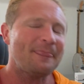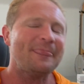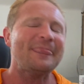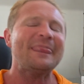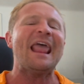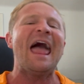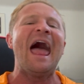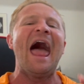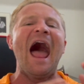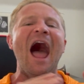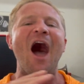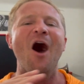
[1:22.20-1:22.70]

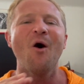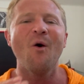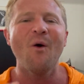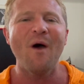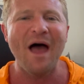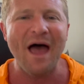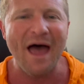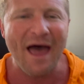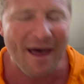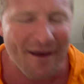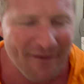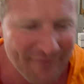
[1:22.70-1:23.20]

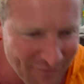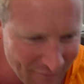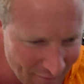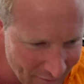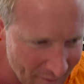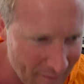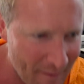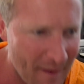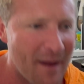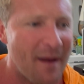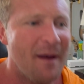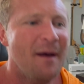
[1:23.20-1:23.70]

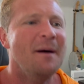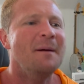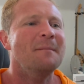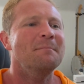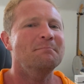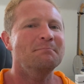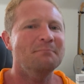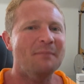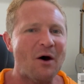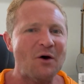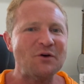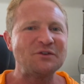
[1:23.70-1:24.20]
However,
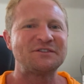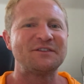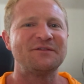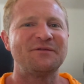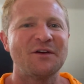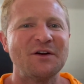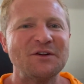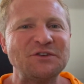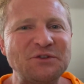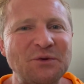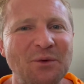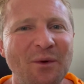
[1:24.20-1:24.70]
most
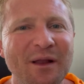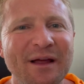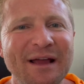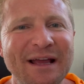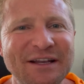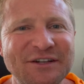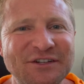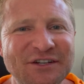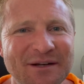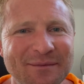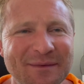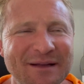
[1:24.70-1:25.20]
virtual
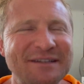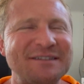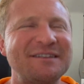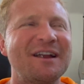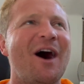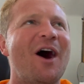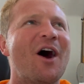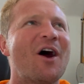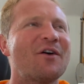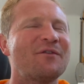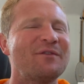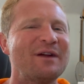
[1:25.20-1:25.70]
instruments
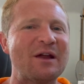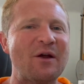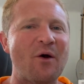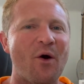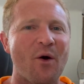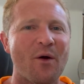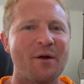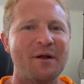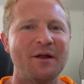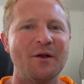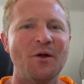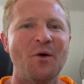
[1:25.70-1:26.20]
are
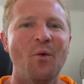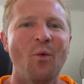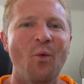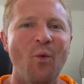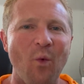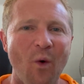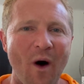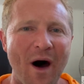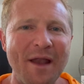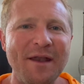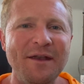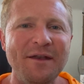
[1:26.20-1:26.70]
recorded
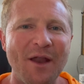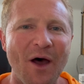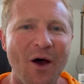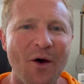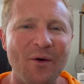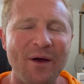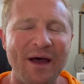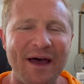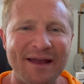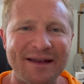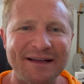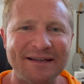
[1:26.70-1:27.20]
one
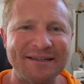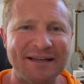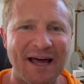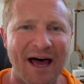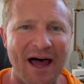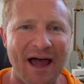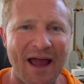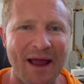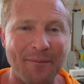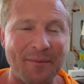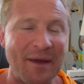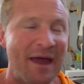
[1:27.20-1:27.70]
note at a
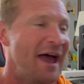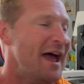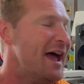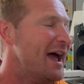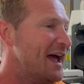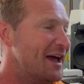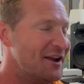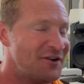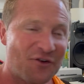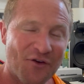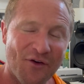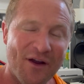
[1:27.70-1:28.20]
time.
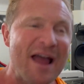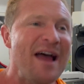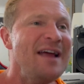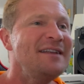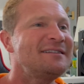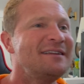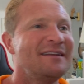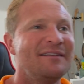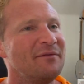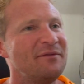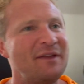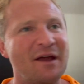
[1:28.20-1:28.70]
And
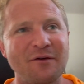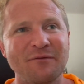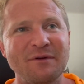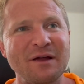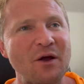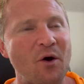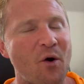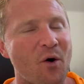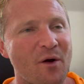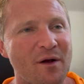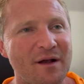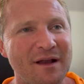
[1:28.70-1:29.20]
granted, they're
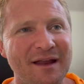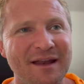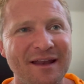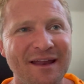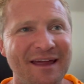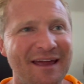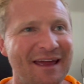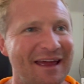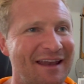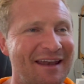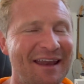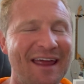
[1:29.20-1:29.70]
recorded
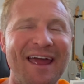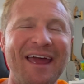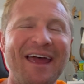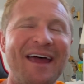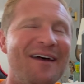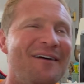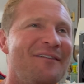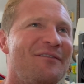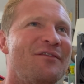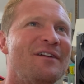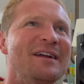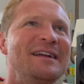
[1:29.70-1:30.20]
in
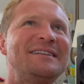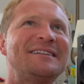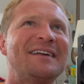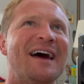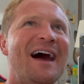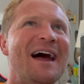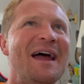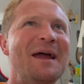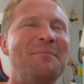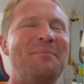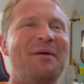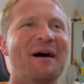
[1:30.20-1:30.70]
every
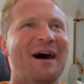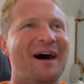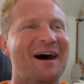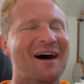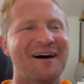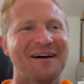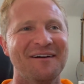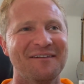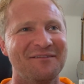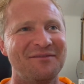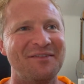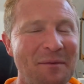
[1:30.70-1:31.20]
type
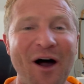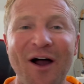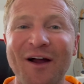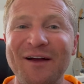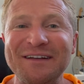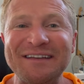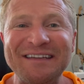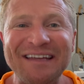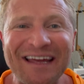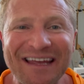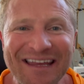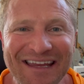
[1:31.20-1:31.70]
of
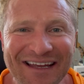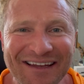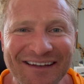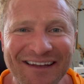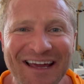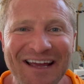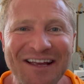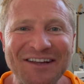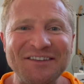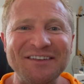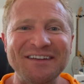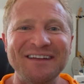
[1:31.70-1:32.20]

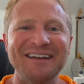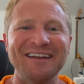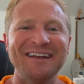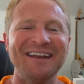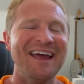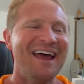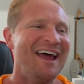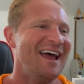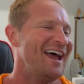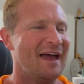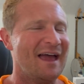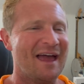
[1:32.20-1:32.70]

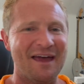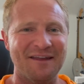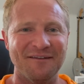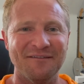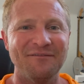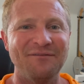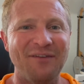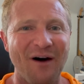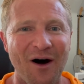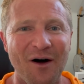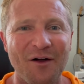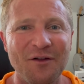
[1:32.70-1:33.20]
articulation and
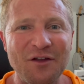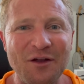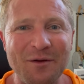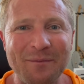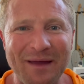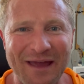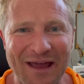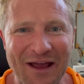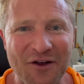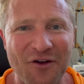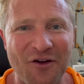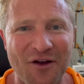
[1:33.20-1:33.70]
volume
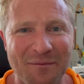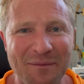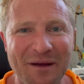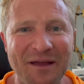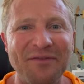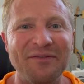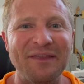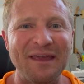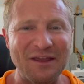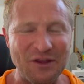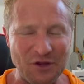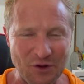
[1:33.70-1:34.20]

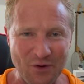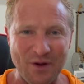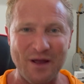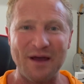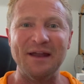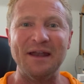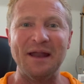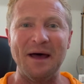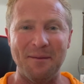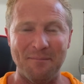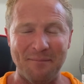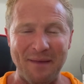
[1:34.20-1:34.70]
increment that you
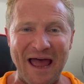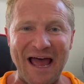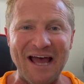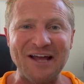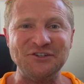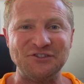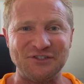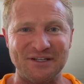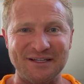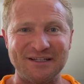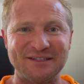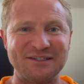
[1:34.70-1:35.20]
can
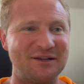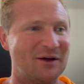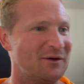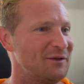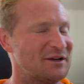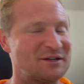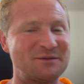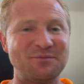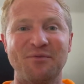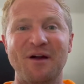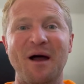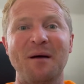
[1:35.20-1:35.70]
imagine. So
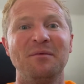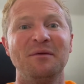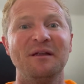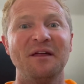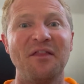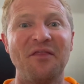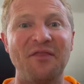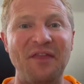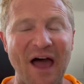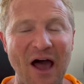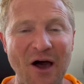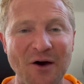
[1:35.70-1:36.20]
there's probably
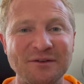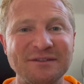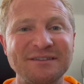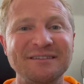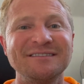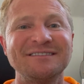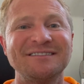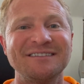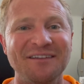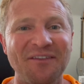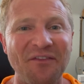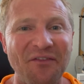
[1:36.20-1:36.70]

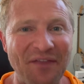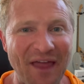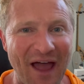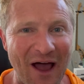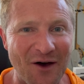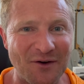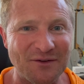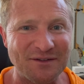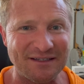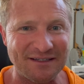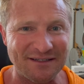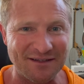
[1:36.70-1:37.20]
thousands and
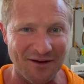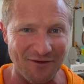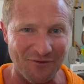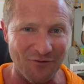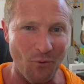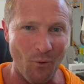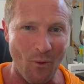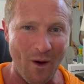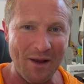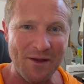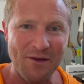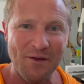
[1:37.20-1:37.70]
thousands of
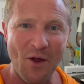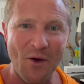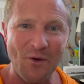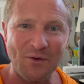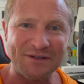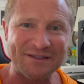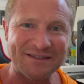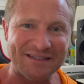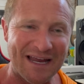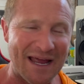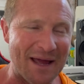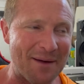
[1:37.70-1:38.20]
one-note
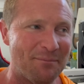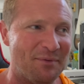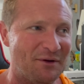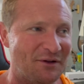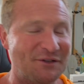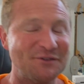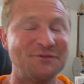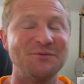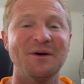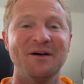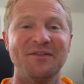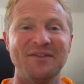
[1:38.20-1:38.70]

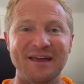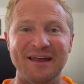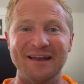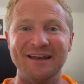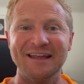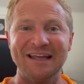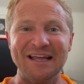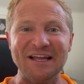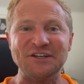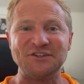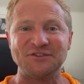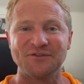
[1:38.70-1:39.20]
samples within
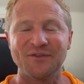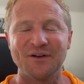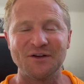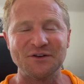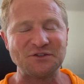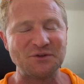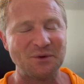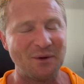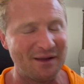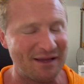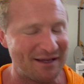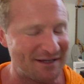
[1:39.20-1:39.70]
each
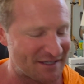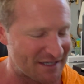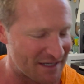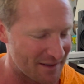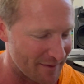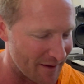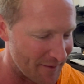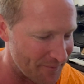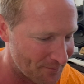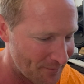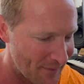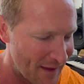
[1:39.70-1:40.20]
virtual
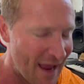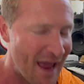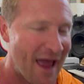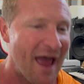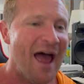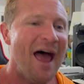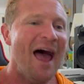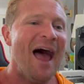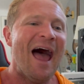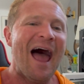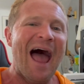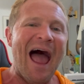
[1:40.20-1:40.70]
instrument.
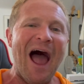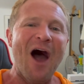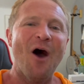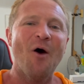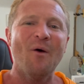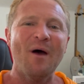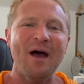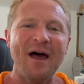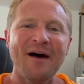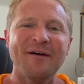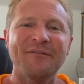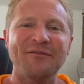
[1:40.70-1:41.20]

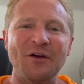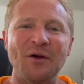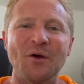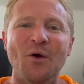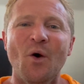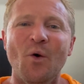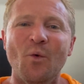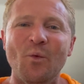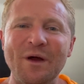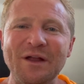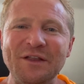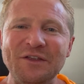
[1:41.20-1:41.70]
However,
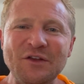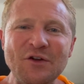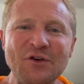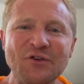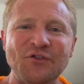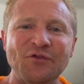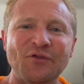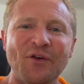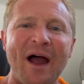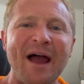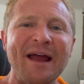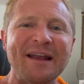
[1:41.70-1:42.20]
when you
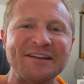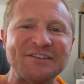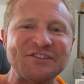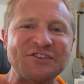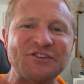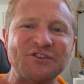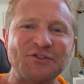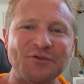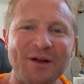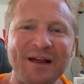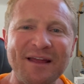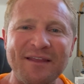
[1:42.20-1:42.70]
try to
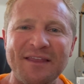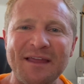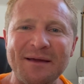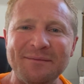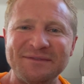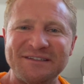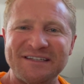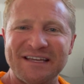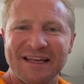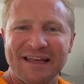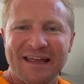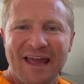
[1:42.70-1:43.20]
string them
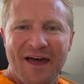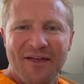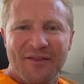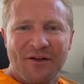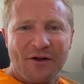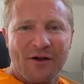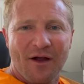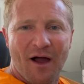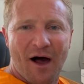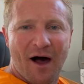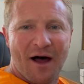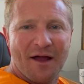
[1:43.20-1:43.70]

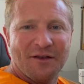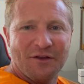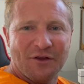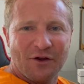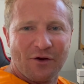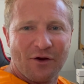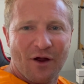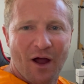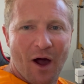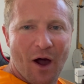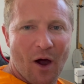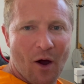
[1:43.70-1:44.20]
together on
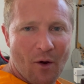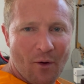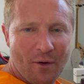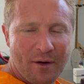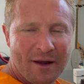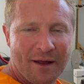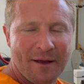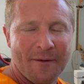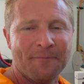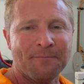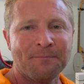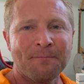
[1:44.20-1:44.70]
your
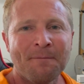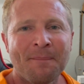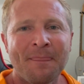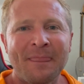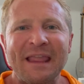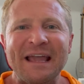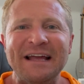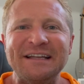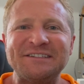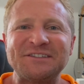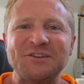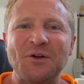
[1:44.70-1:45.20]
own,
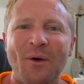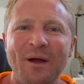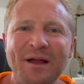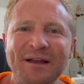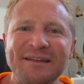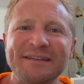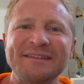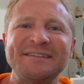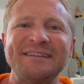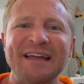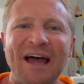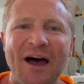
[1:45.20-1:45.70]
it's going
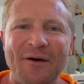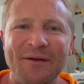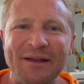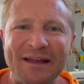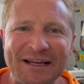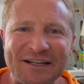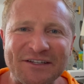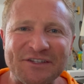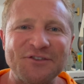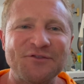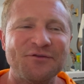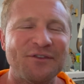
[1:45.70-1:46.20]
to sound
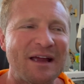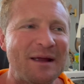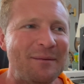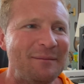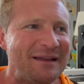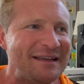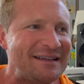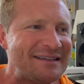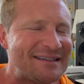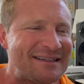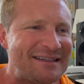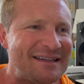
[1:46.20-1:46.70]

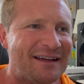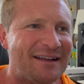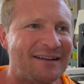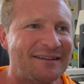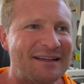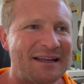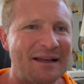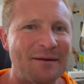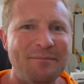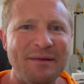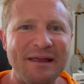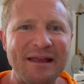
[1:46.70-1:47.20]
extremely
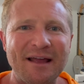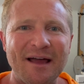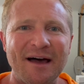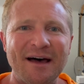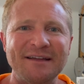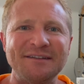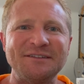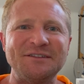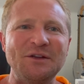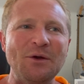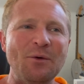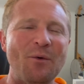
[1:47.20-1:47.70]
stilted
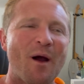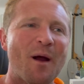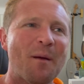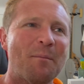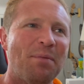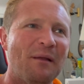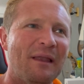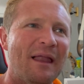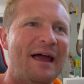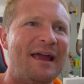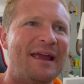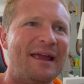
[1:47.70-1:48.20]
because you are
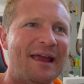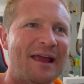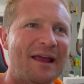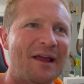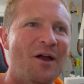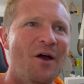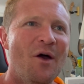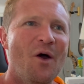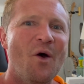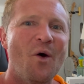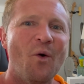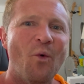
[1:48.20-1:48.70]

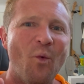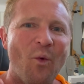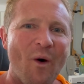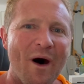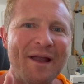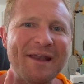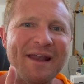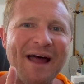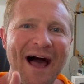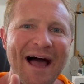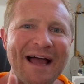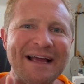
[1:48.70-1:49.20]
playing
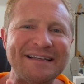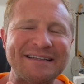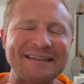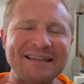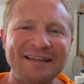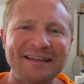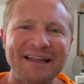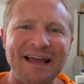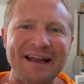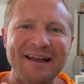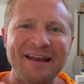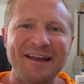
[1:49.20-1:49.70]
one
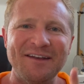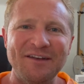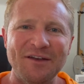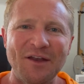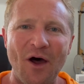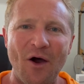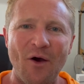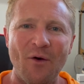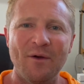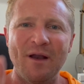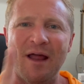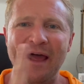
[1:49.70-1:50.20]
isolated
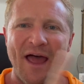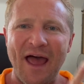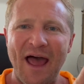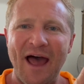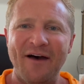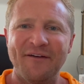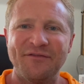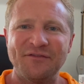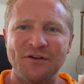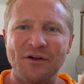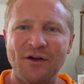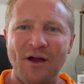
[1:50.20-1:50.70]
note
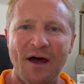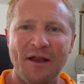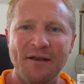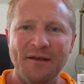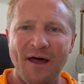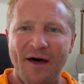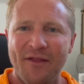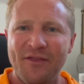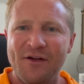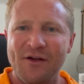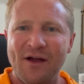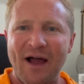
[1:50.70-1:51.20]
after
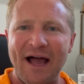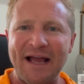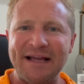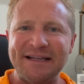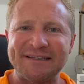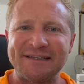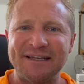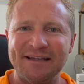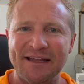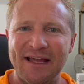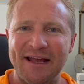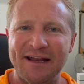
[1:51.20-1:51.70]
another
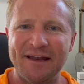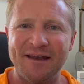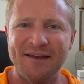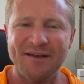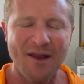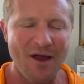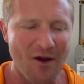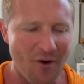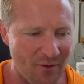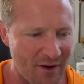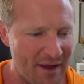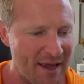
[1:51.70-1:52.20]
isolated
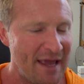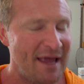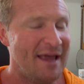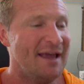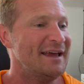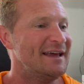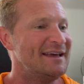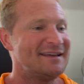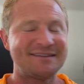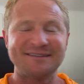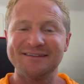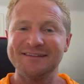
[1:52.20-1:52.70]
note.
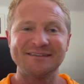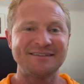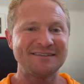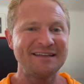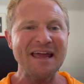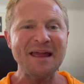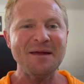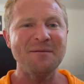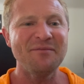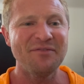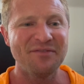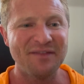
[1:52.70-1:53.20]
It's the
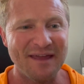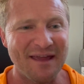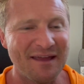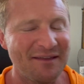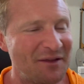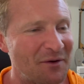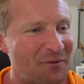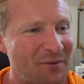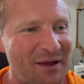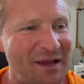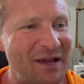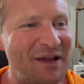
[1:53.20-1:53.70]
same thing
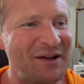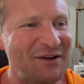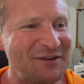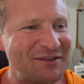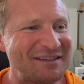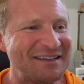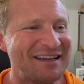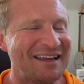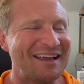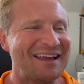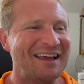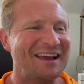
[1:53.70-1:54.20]
that we
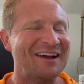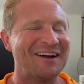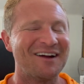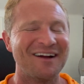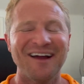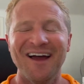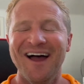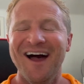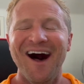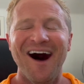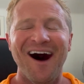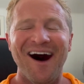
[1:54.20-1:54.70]
used to
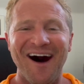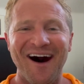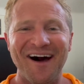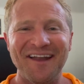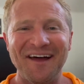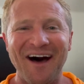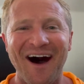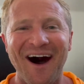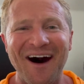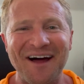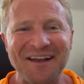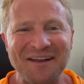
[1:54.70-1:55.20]
hear on
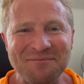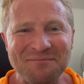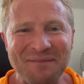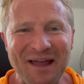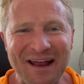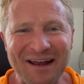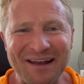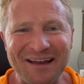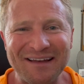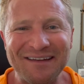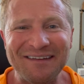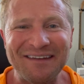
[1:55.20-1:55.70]

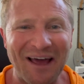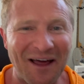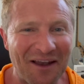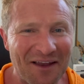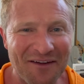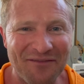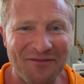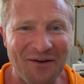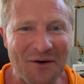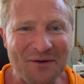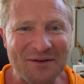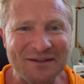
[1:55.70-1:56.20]
automated
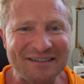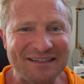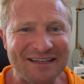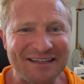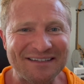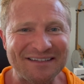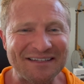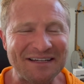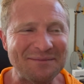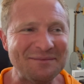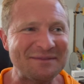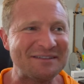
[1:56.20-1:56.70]
telephone
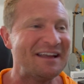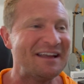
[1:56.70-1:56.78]
systems.